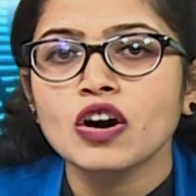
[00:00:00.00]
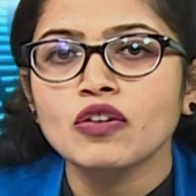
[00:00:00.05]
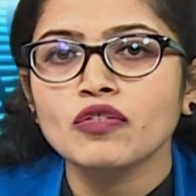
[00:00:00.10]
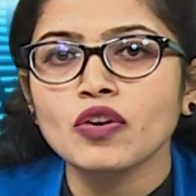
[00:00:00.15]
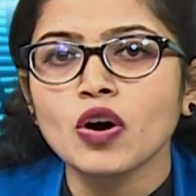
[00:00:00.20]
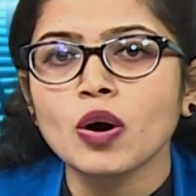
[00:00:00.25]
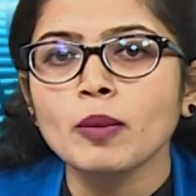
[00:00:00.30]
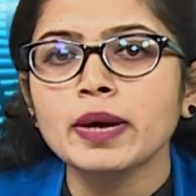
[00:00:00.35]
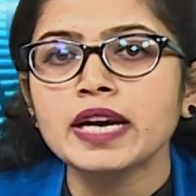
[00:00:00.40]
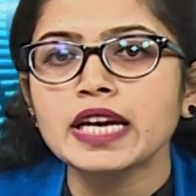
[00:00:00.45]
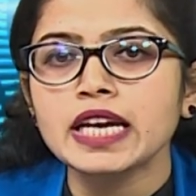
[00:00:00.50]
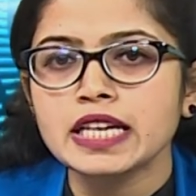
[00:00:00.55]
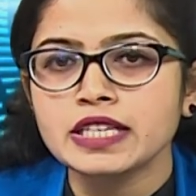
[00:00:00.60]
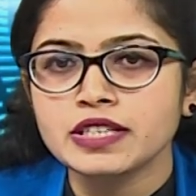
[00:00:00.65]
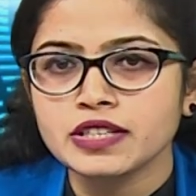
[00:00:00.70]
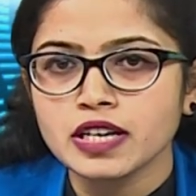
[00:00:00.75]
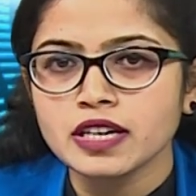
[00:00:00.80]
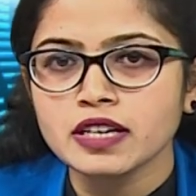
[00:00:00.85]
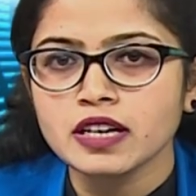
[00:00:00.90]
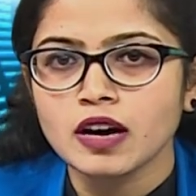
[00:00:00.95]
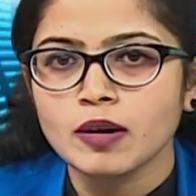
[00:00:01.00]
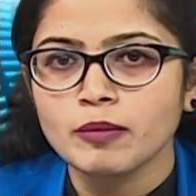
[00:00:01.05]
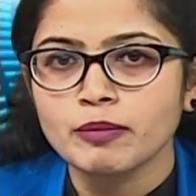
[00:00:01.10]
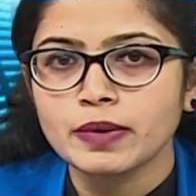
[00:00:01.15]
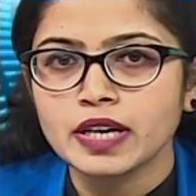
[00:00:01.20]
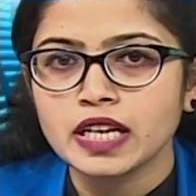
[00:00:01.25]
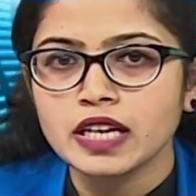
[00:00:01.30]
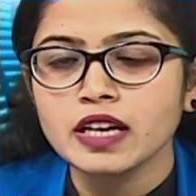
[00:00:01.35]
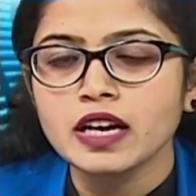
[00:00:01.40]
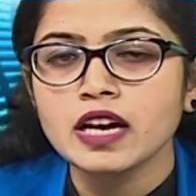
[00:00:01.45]
from an Indian
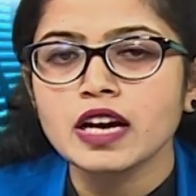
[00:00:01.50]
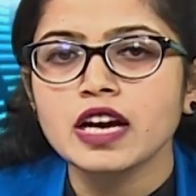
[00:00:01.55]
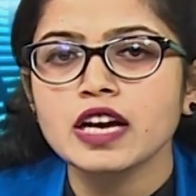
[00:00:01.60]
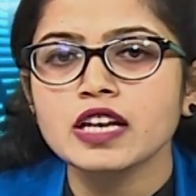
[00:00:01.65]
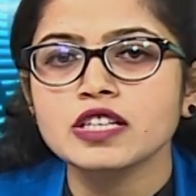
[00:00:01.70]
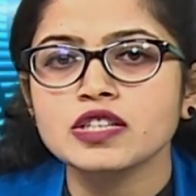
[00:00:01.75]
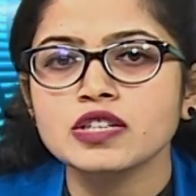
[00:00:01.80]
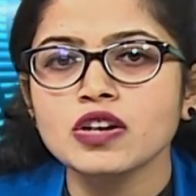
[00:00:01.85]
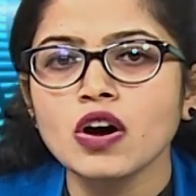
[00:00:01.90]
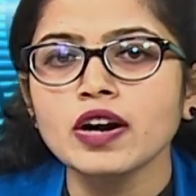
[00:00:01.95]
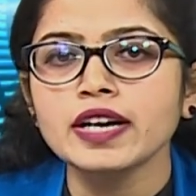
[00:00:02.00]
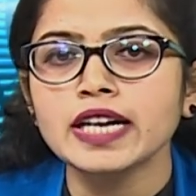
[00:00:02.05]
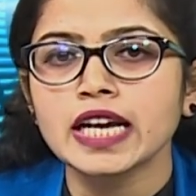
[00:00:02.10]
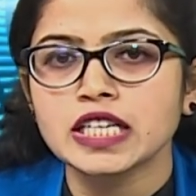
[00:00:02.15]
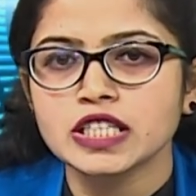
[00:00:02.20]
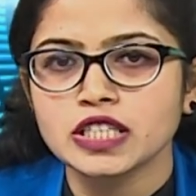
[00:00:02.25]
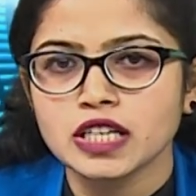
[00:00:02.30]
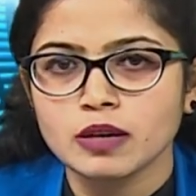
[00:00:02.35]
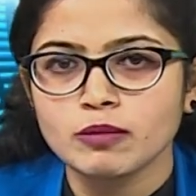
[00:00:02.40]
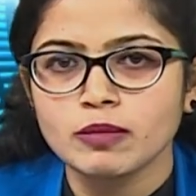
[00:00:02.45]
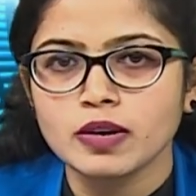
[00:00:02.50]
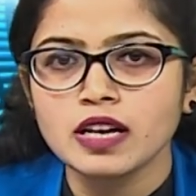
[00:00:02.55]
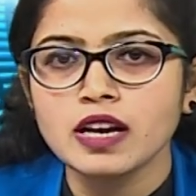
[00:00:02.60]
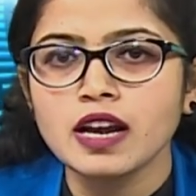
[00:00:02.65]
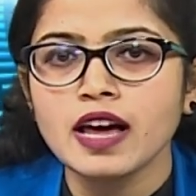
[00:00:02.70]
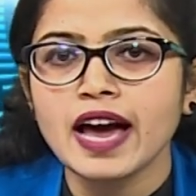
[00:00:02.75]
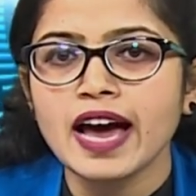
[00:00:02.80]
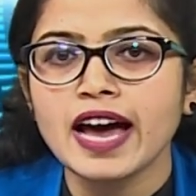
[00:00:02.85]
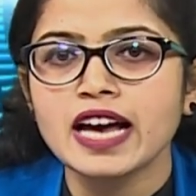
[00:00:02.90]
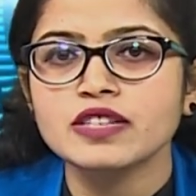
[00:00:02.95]
company is not taxable
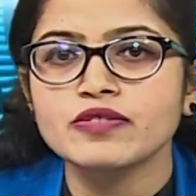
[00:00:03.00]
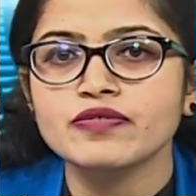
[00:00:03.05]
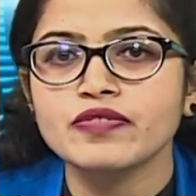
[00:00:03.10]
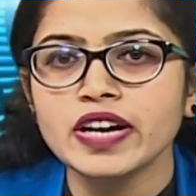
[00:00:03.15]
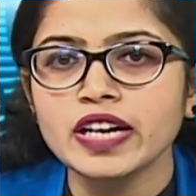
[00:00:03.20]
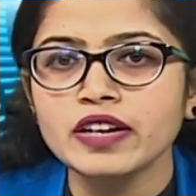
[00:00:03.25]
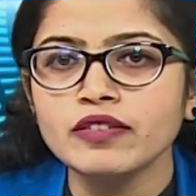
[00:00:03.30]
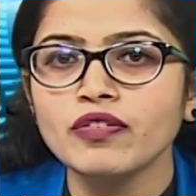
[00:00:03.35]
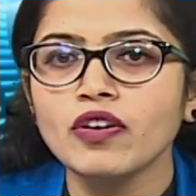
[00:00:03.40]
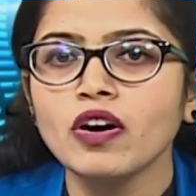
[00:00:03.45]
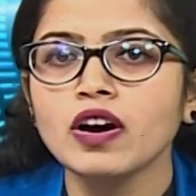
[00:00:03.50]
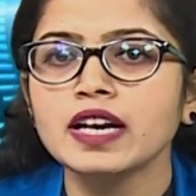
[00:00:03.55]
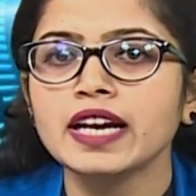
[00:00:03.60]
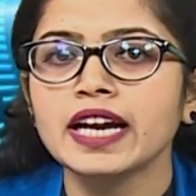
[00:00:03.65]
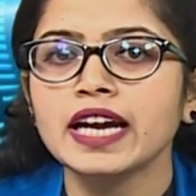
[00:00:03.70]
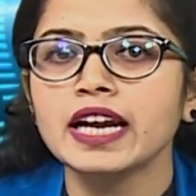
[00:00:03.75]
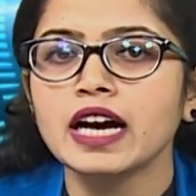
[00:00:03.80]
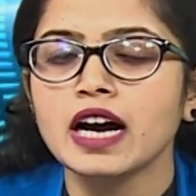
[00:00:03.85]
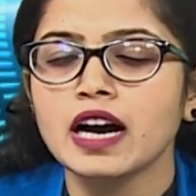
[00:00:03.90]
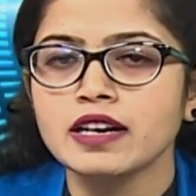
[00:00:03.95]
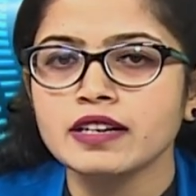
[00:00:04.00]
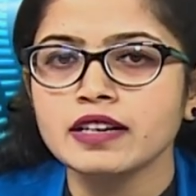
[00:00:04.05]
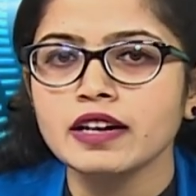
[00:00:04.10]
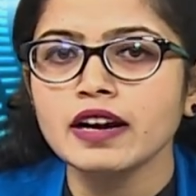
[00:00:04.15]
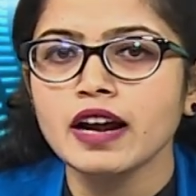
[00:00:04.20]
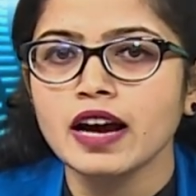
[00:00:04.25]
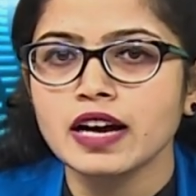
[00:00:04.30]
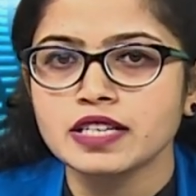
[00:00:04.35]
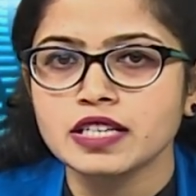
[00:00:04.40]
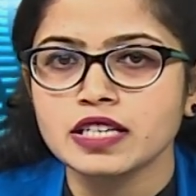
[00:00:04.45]
as windfall gain under
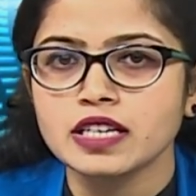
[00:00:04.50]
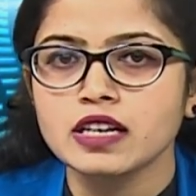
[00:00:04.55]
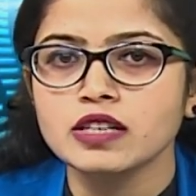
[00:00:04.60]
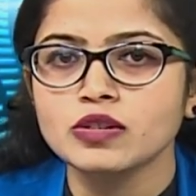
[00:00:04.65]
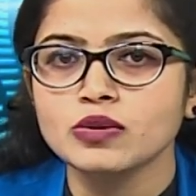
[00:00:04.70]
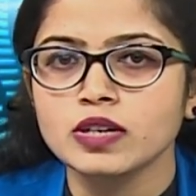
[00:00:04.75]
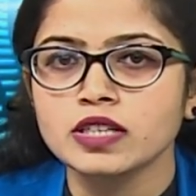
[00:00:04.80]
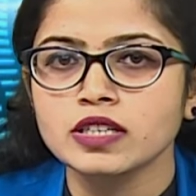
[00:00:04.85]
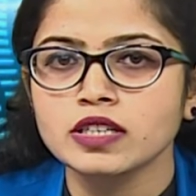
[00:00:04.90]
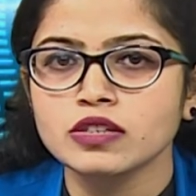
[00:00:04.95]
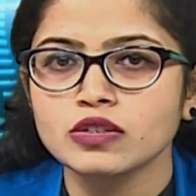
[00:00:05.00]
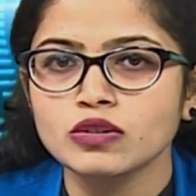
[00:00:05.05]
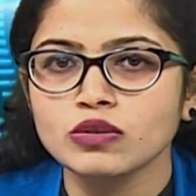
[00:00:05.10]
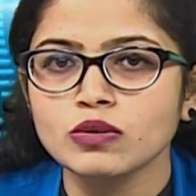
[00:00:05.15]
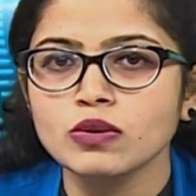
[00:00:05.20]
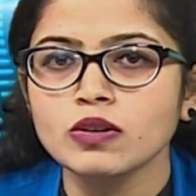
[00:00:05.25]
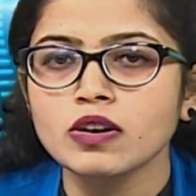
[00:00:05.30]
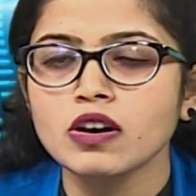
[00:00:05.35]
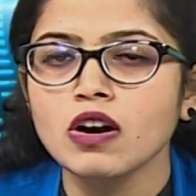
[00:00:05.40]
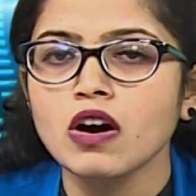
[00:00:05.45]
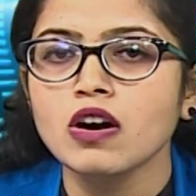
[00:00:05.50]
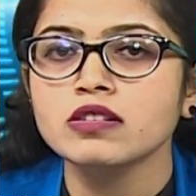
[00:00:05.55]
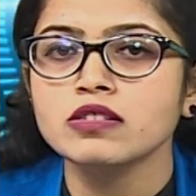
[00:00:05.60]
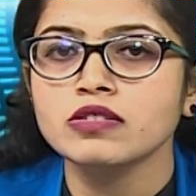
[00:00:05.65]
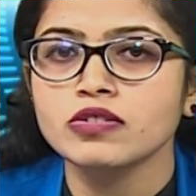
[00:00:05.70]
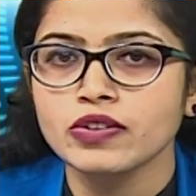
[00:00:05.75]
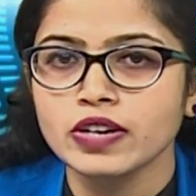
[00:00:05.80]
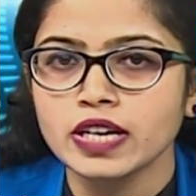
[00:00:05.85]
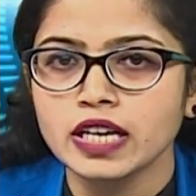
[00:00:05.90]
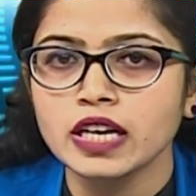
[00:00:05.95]
Article 22 Clause
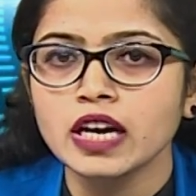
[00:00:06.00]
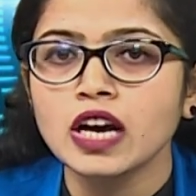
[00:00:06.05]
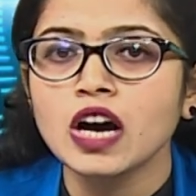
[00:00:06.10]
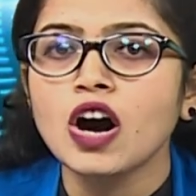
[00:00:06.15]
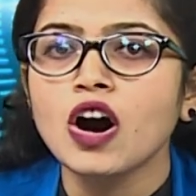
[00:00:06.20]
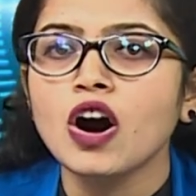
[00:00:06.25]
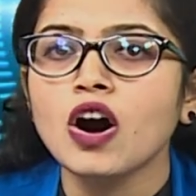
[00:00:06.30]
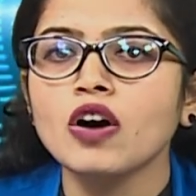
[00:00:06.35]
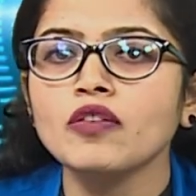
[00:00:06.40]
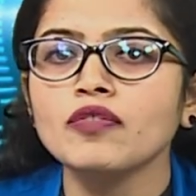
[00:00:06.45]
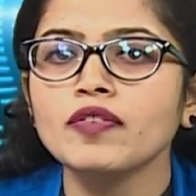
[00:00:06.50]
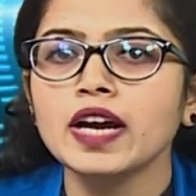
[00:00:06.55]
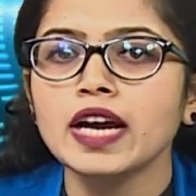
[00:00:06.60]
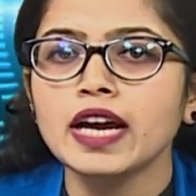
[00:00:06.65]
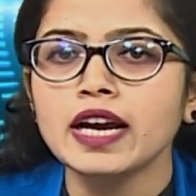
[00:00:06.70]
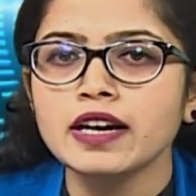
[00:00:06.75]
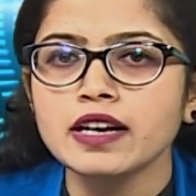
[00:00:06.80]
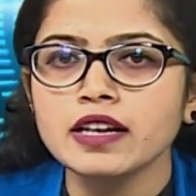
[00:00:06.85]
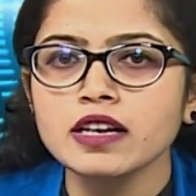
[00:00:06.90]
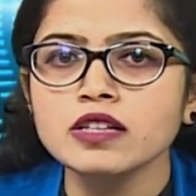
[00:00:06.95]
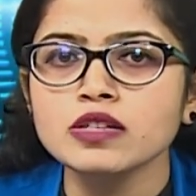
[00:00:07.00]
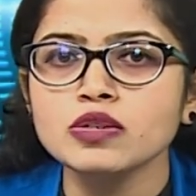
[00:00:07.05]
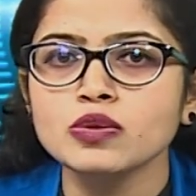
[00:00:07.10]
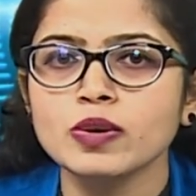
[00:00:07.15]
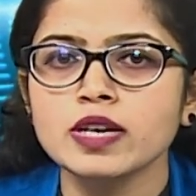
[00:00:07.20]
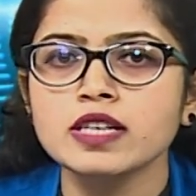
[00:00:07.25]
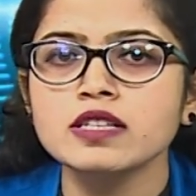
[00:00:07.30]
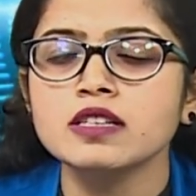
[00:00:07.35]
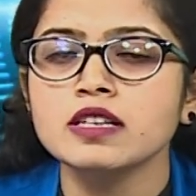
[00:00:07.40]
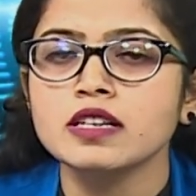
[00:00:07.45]
3 of
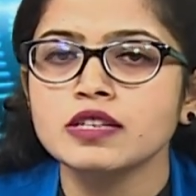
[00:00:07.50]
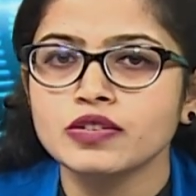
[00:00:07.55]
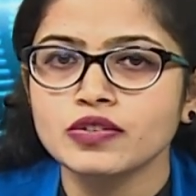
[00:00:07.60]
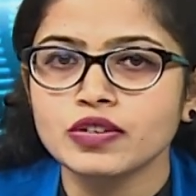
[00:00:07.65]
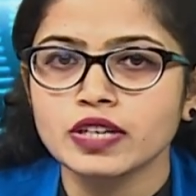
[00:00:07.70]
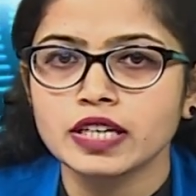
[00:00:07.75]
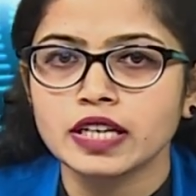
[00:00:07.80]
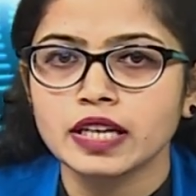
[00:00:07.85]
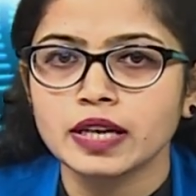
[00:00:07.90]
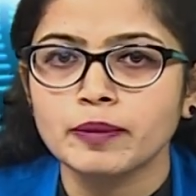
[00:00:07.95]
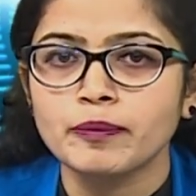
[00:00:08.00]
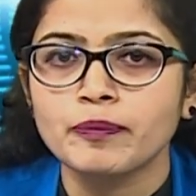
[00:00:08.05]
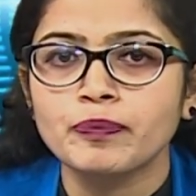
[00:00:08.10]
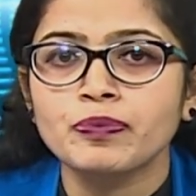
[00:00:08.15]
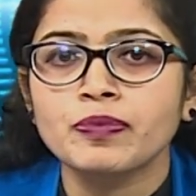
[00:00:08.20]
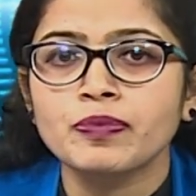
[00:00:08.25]
Indian-Swiss Treaty.